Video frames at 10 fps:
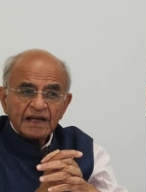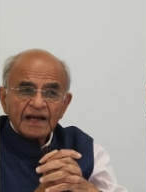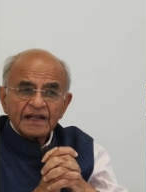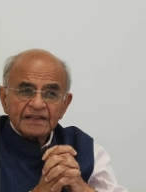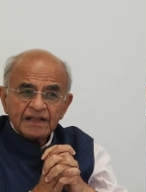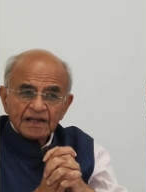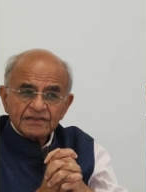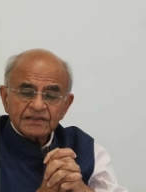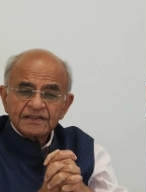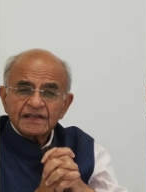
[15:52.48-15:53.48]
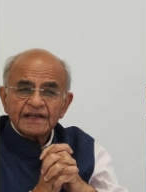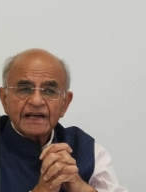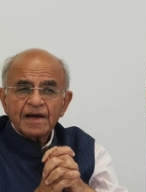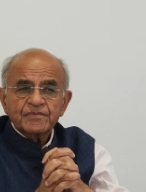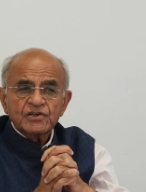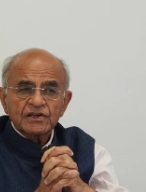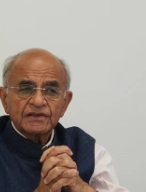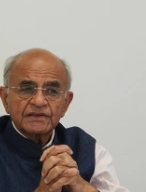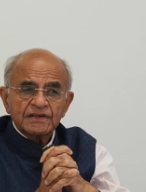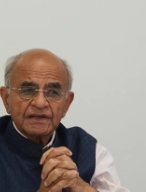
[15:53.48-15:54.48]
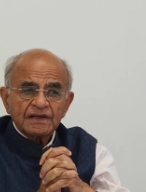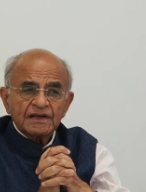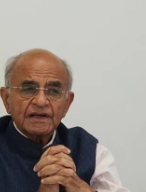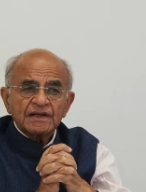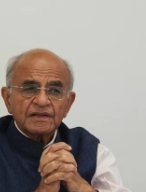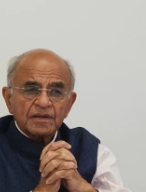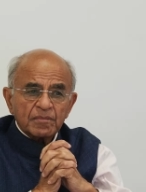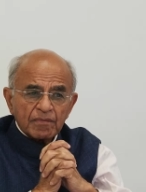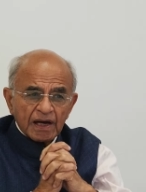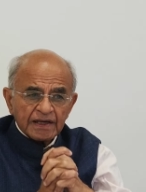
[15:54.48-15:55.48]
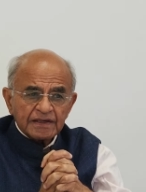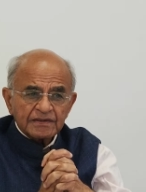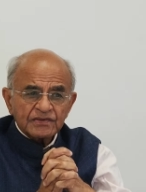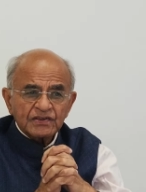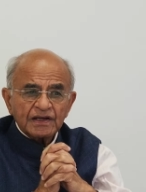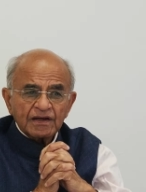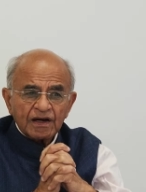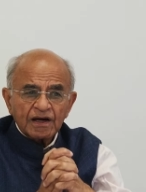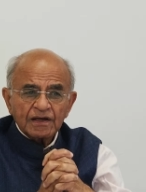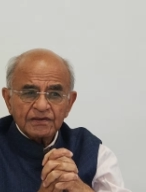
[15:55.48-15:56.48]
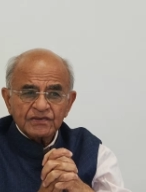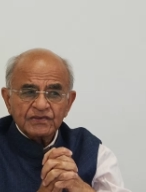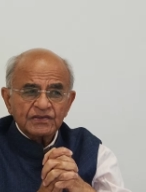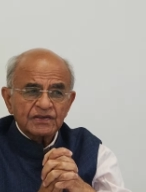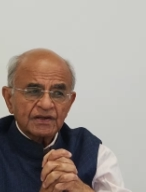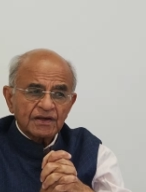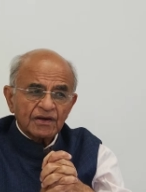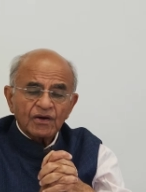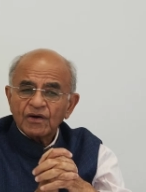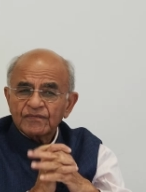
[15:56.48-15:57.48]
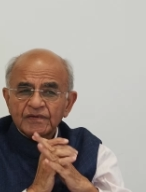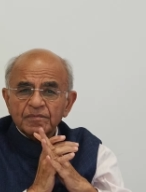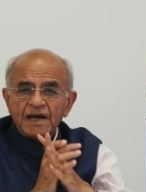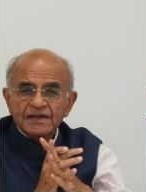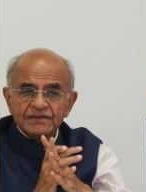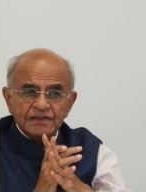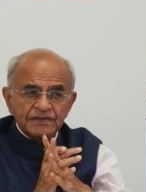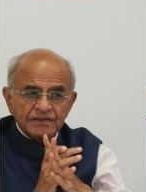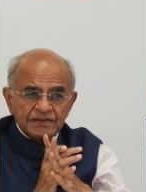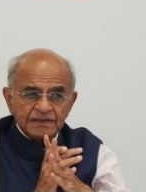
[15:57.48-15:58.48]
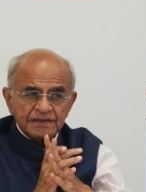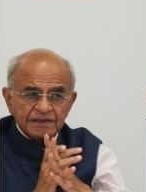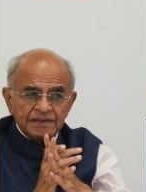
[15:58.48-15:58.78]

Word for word: And thus he captured the minds and hearts of the masses.